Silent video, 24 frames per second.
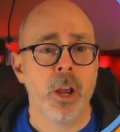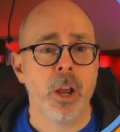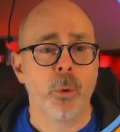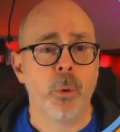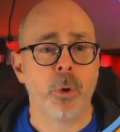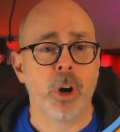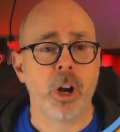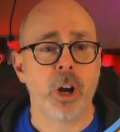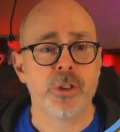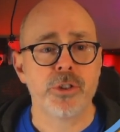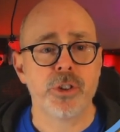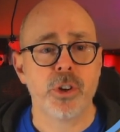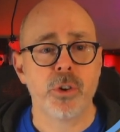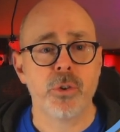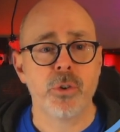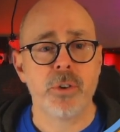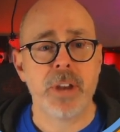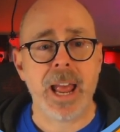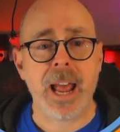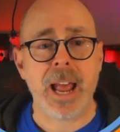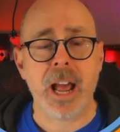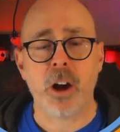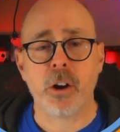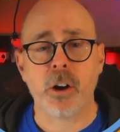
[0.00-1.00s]
We're also
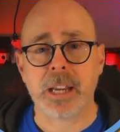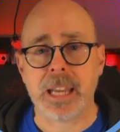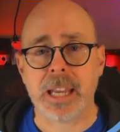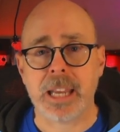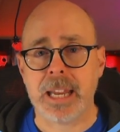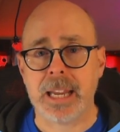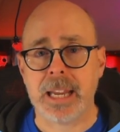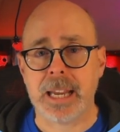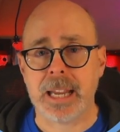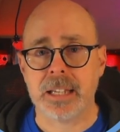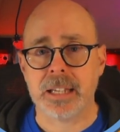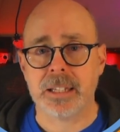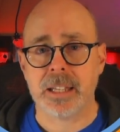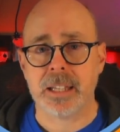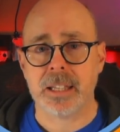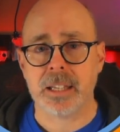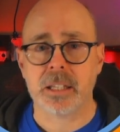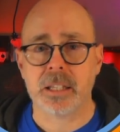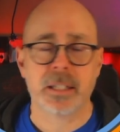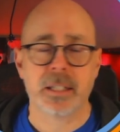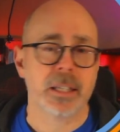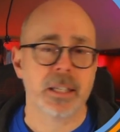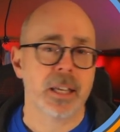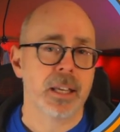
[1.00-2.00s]
now getting into
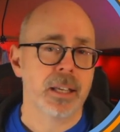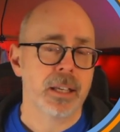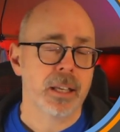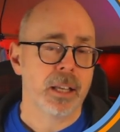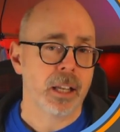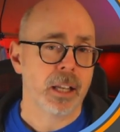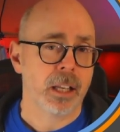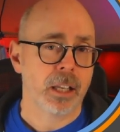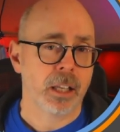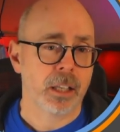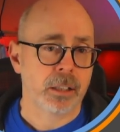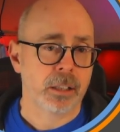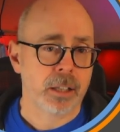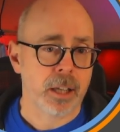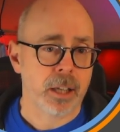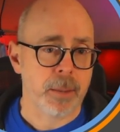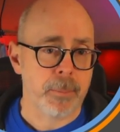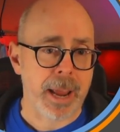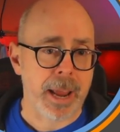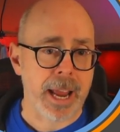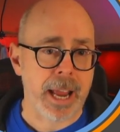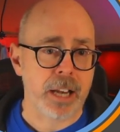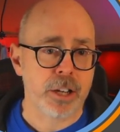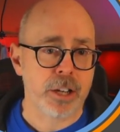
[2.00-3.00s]
this
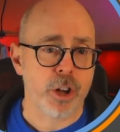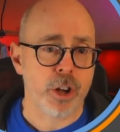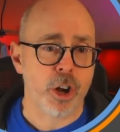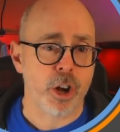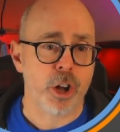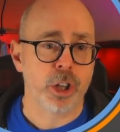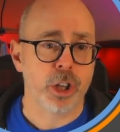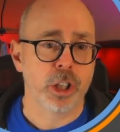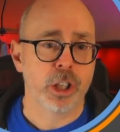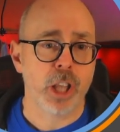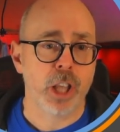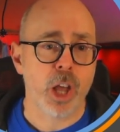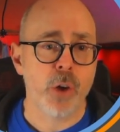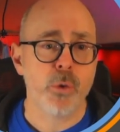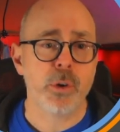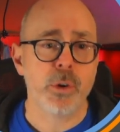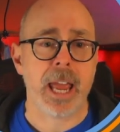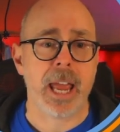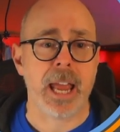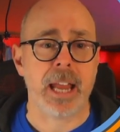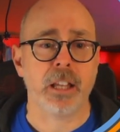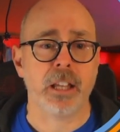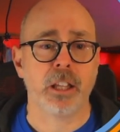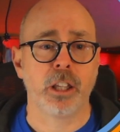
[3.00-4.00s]
command called
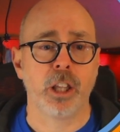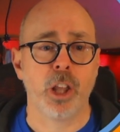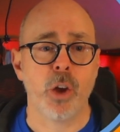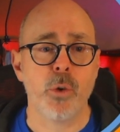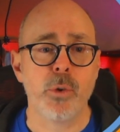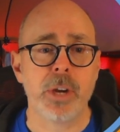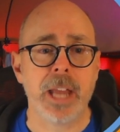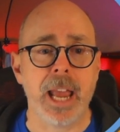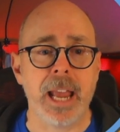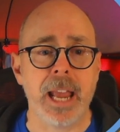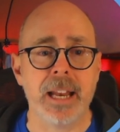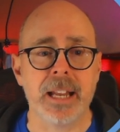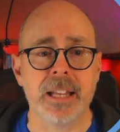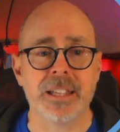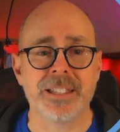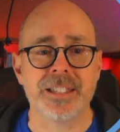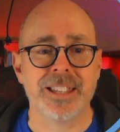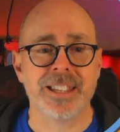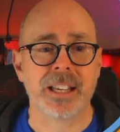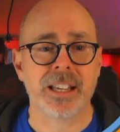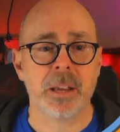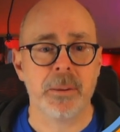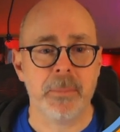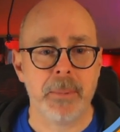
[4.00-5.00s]
locate. Locate is
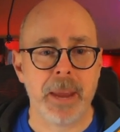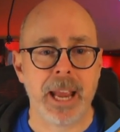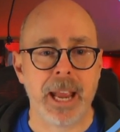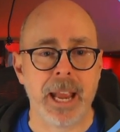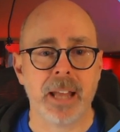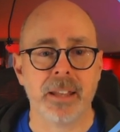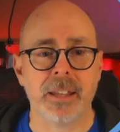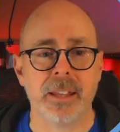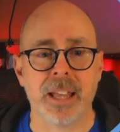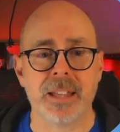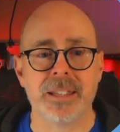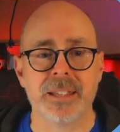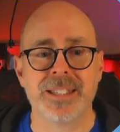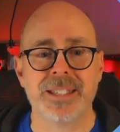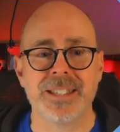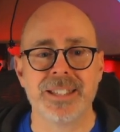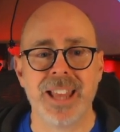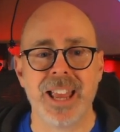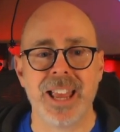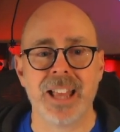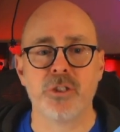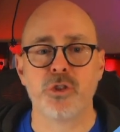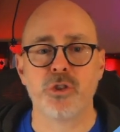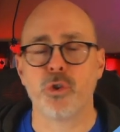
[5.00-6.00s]
the command that
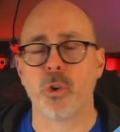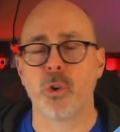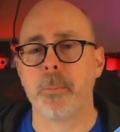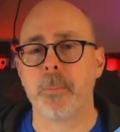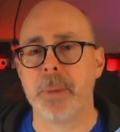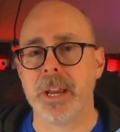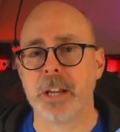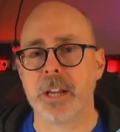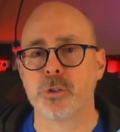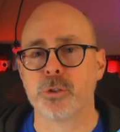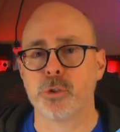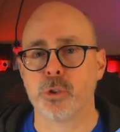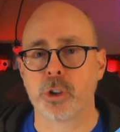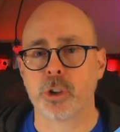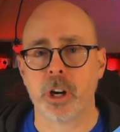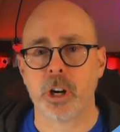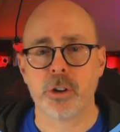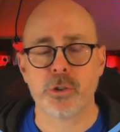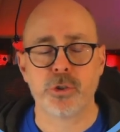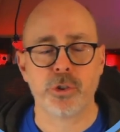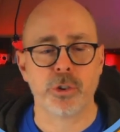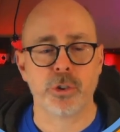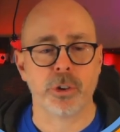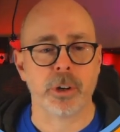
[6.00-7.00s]
sets your pixel
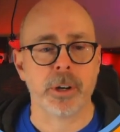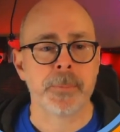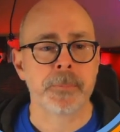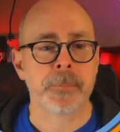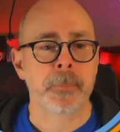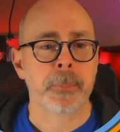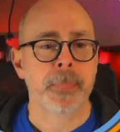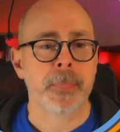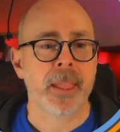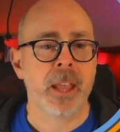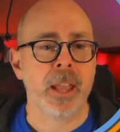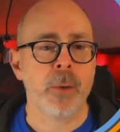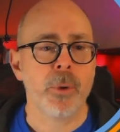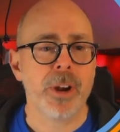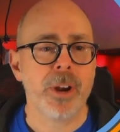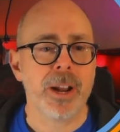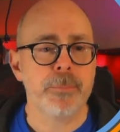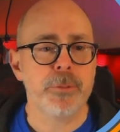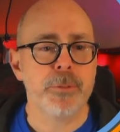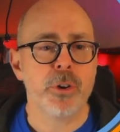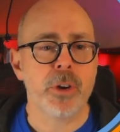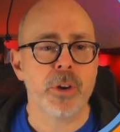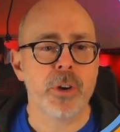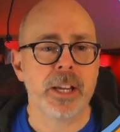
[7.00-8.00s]
cursor. And what
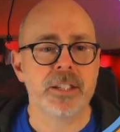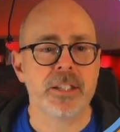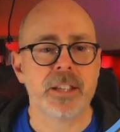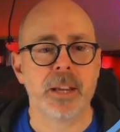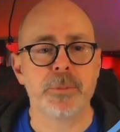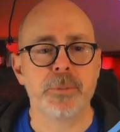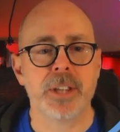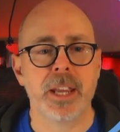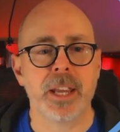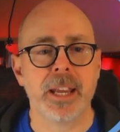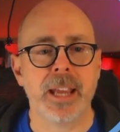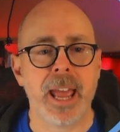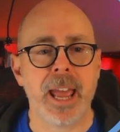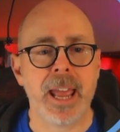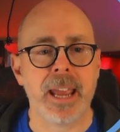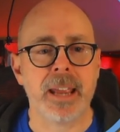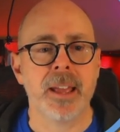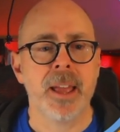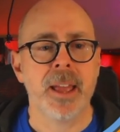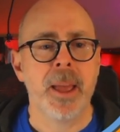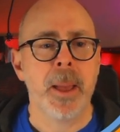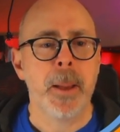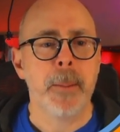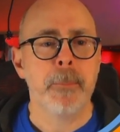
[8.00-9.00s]
I'm doing is I'm saying, hey,
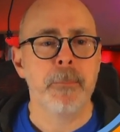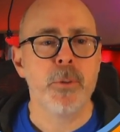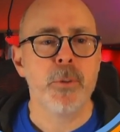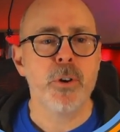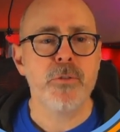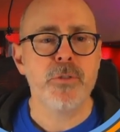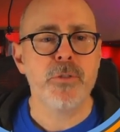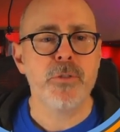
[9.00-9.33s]
move